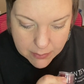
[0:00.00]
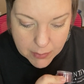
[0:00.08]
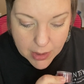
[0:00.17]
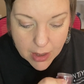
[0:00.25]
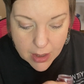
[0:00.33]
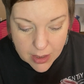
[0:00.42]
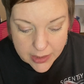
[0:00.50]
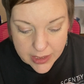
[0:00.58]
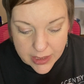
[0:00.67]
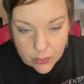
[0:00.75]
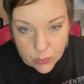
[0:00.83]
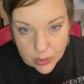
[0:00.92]

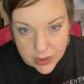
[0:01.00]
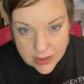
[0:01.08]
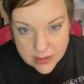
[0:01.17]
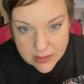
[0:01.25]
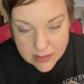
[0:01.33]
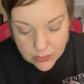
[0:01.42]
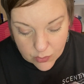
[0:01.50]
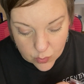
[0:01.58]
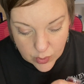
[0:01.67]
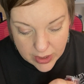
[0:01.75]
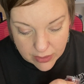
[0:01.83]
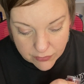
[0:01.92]
mahogany woods,
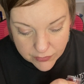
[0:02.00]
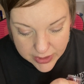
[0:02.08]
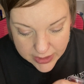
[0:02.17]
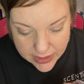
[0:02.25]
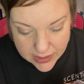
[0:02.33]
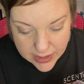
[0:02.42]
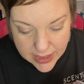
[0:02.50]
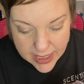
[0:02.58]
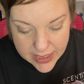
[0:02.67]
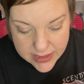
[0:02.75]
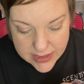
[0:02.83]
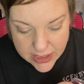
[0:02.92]
while vanilla and
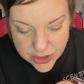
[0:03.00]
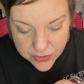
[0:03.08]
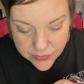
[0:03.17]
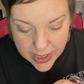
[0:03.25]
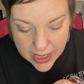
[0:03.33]
a touch of